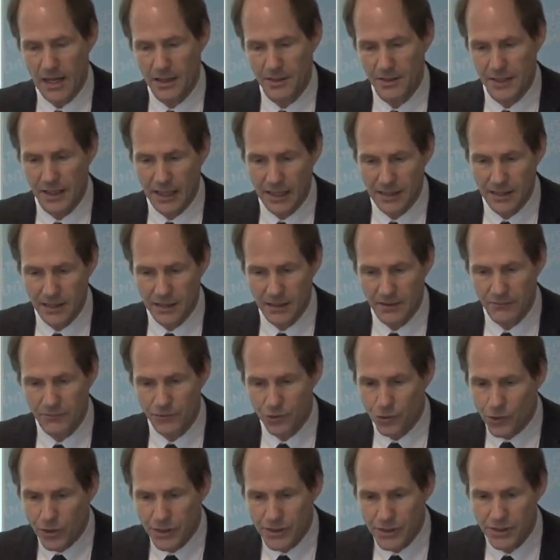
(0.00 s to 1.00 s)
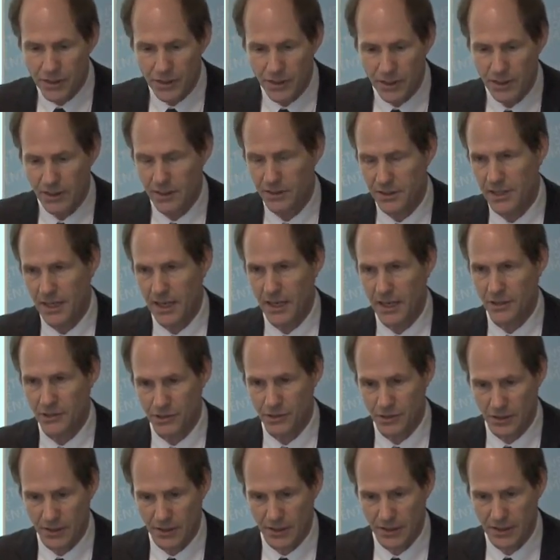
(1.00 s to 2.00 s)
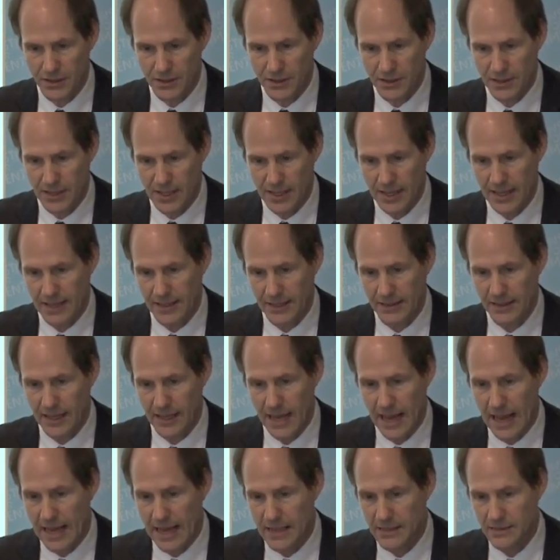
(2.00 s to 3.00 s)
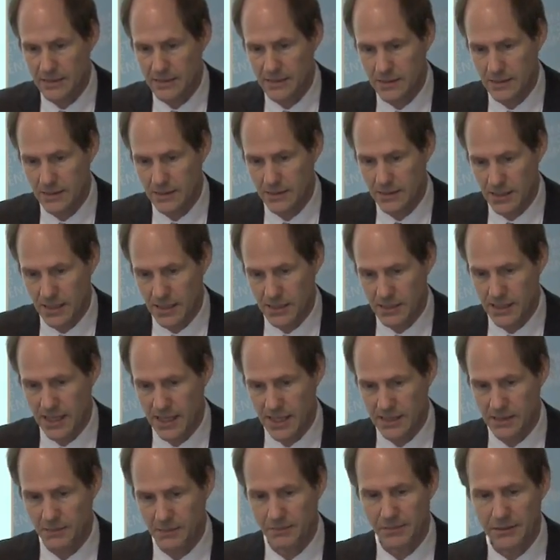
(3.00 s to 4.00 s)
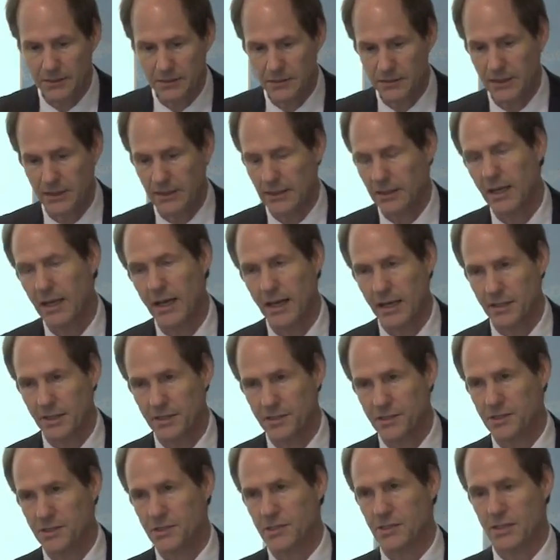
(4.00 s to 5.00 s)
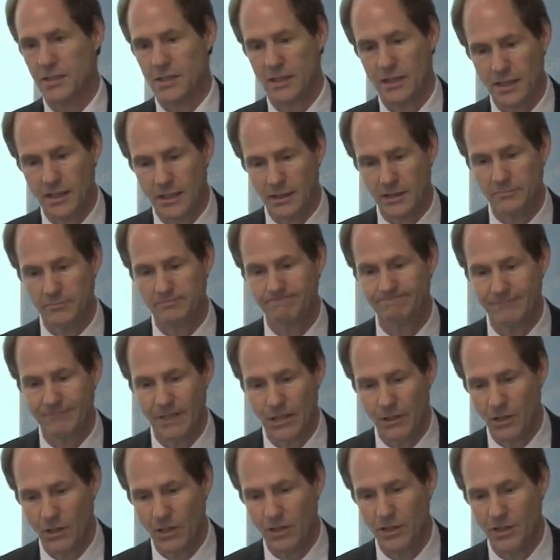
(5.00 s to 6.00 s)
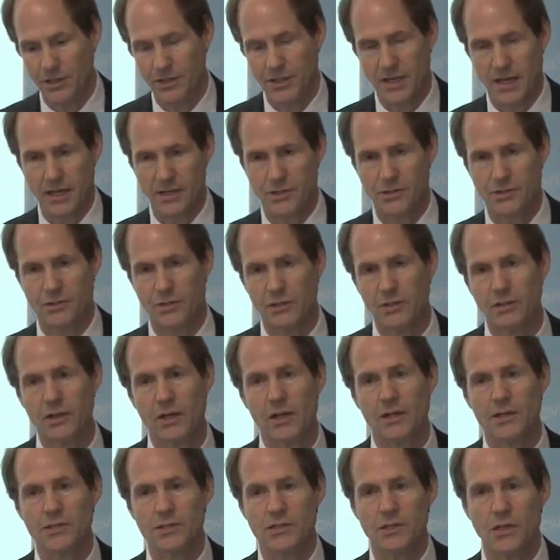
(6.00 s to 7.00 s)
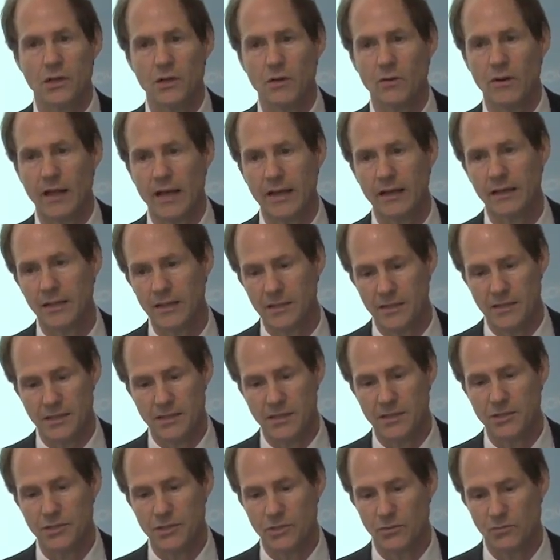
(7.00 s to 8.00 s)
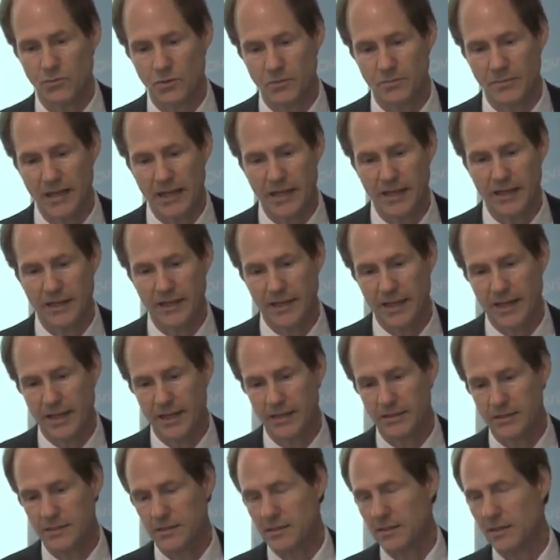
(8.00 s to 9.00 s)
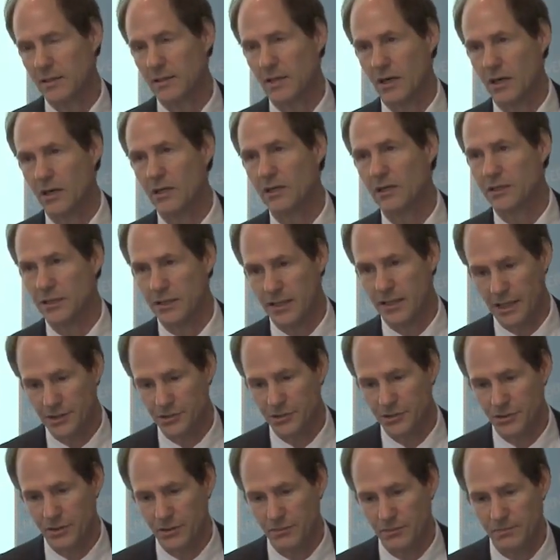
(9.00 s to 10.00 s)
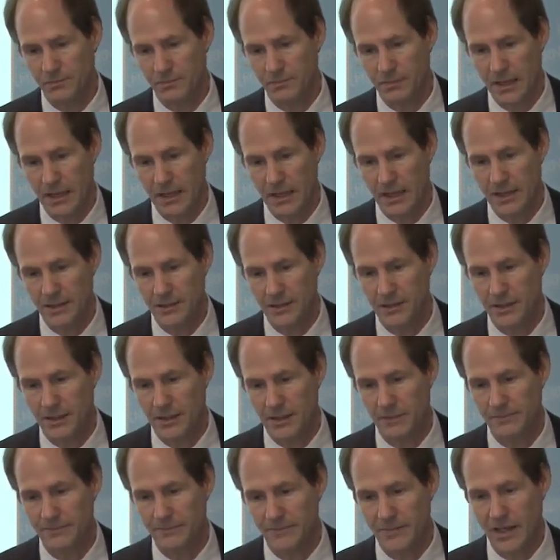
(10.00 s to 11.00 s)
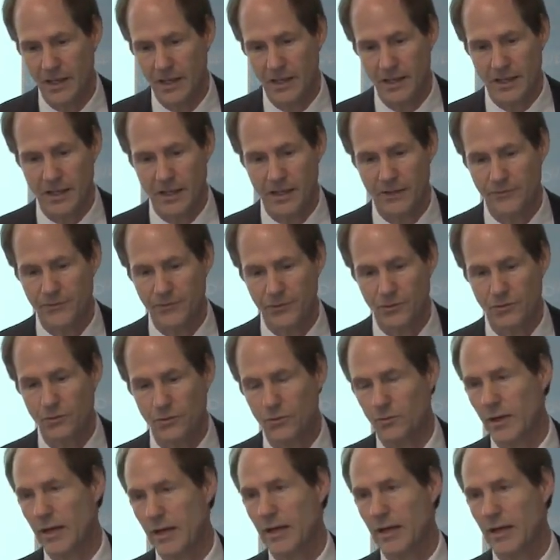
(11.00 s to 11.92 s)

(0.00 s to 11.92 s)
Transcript: The idea of choice architecture is that just as a building has an architecture, so any decision we make has an architecture behind it. If you